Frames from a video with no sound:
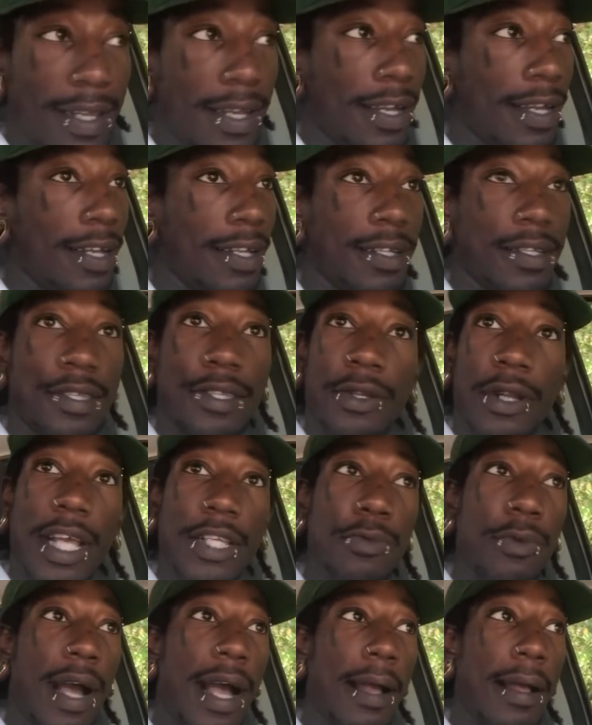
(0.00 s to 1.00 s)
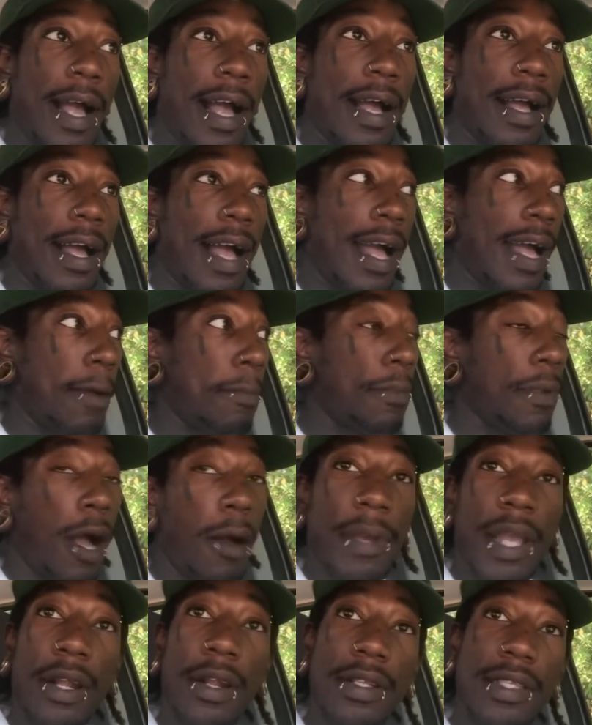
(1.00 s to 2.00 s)
And so that's why I, am I'm,
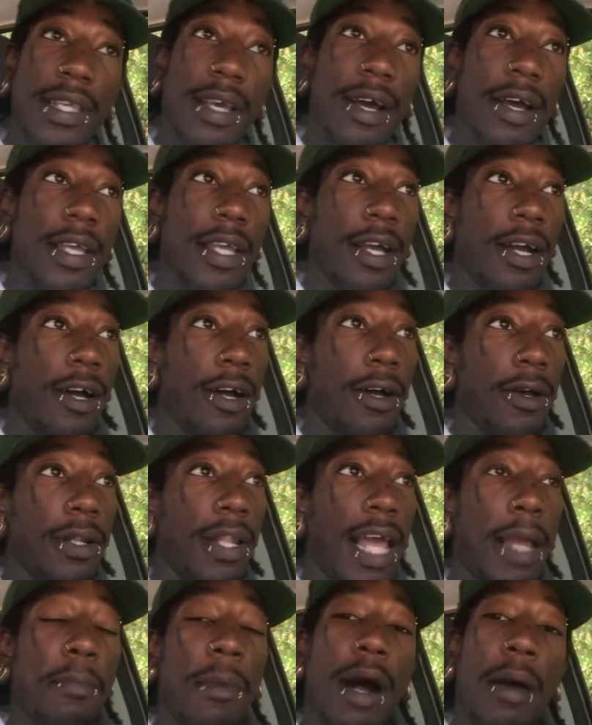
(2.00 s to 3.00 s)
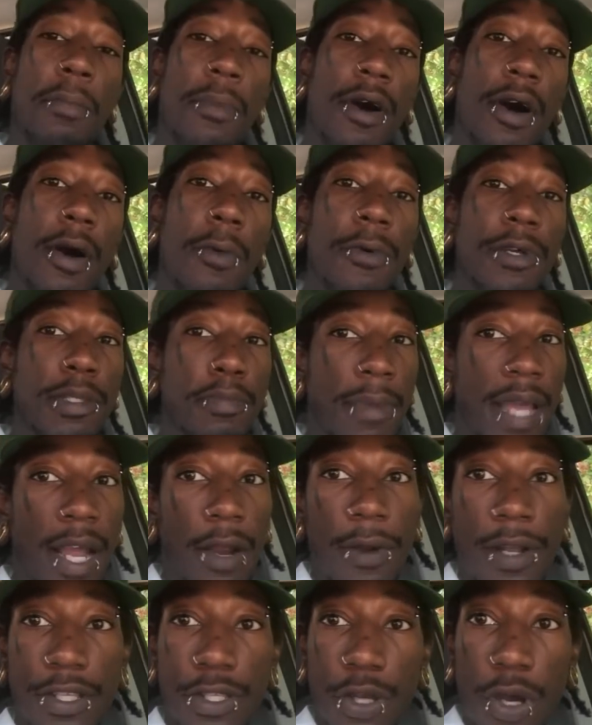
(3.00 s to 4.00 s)
I'm here to tell y'all, like my mom was
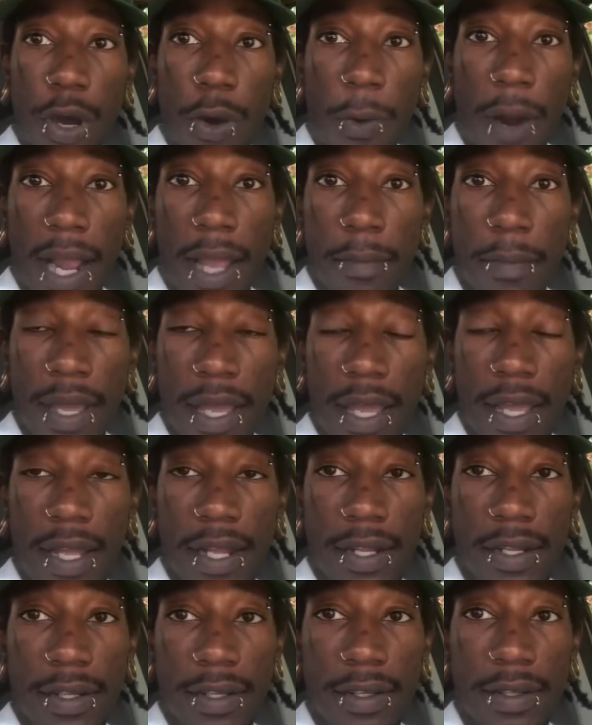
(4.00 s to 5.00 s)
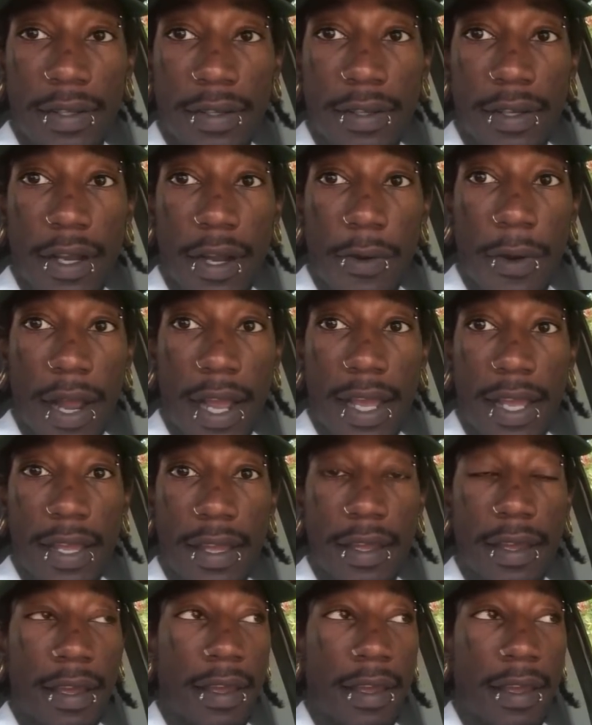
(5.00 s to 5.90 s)
married to a white man. All right.